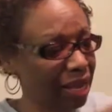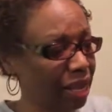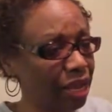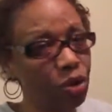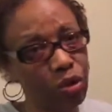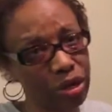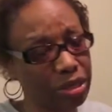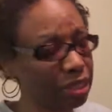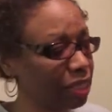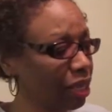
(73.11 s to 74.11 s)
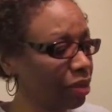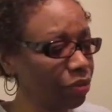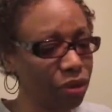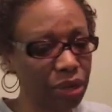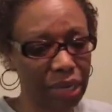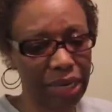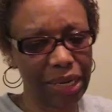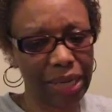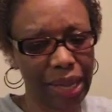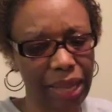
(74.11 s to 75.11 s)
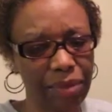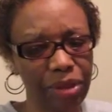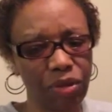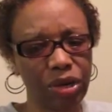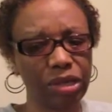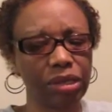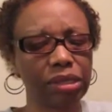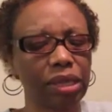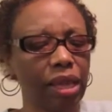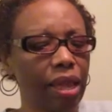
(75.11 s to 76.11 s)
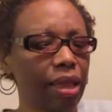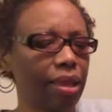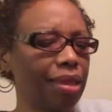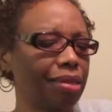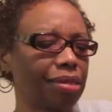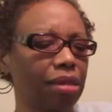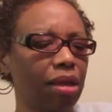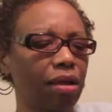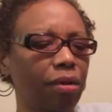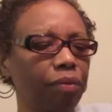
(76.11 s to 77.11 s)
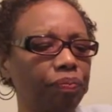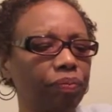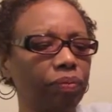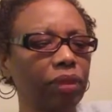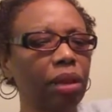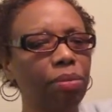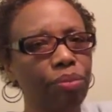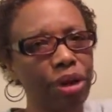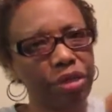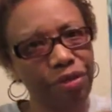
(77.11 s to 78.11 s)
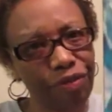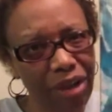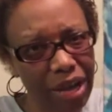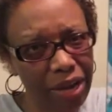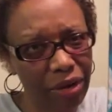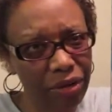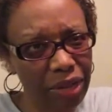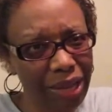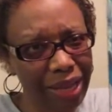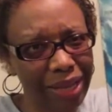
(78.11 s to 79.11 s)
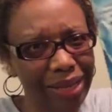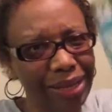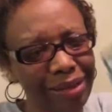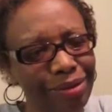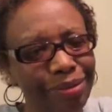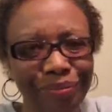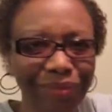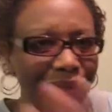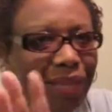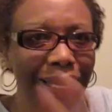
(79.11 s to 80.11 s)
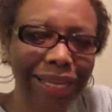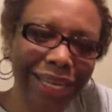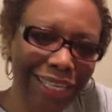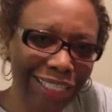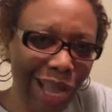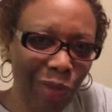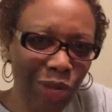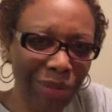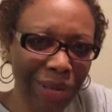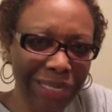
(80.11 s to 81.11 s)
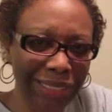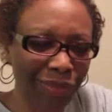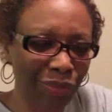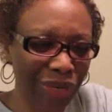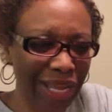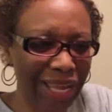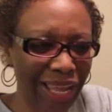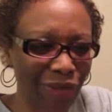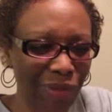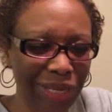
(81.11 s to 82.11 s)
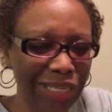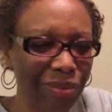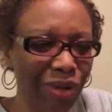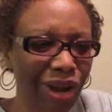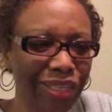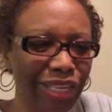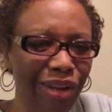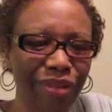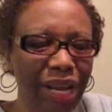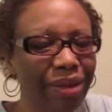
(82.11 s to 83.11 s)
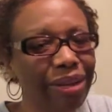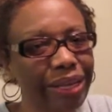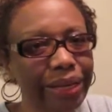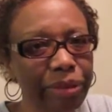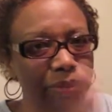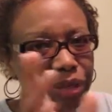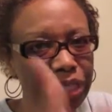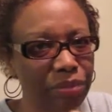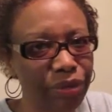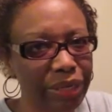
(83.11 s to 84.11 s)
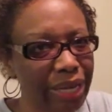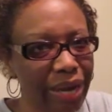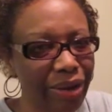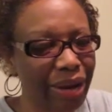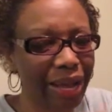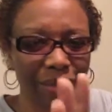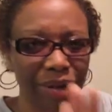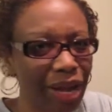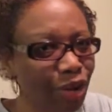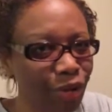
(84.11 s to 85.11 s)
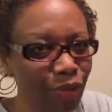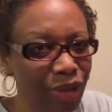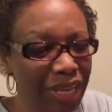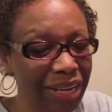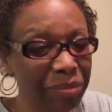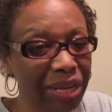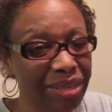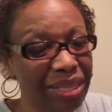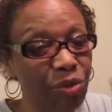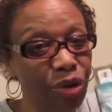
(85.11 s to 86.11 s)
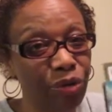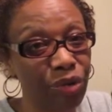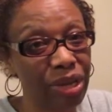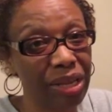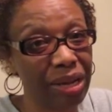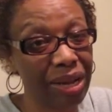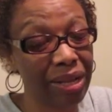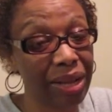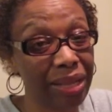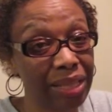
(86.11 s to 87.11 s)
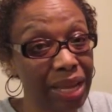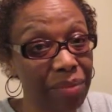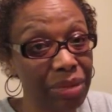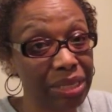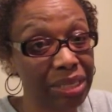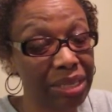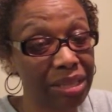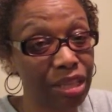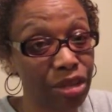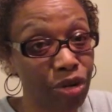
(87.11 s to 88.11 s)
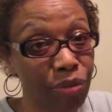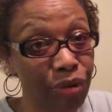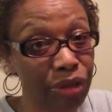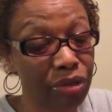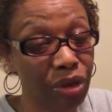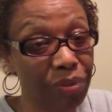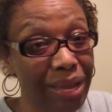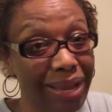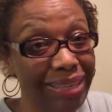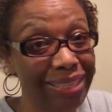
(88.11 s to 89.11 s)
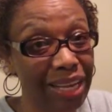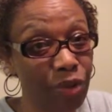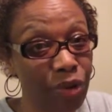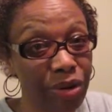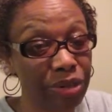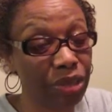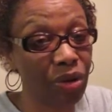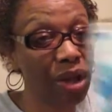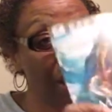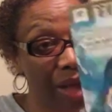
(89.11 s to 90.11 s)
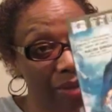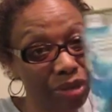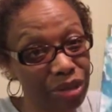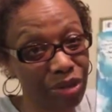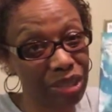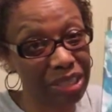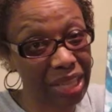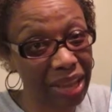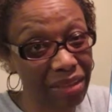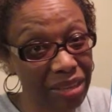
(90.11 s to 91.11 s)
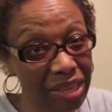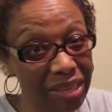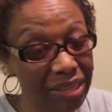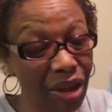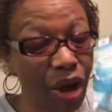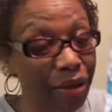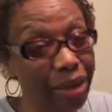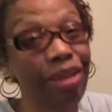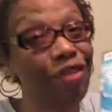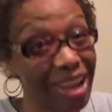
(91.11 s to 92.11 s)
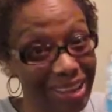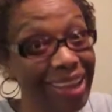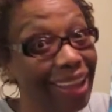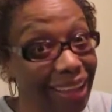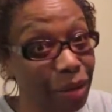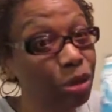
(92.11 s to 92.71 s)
I had ordered the second book and it came. Here it is. It's um, Breath of Fire. And th then I stopped reading my the book I had for my TBR. I started reading. I was like, let me put this book down. I am not going to read it because I want to read. I, I think I mentioned that the third book is going to be out in January. So I'm just going to save this if I can.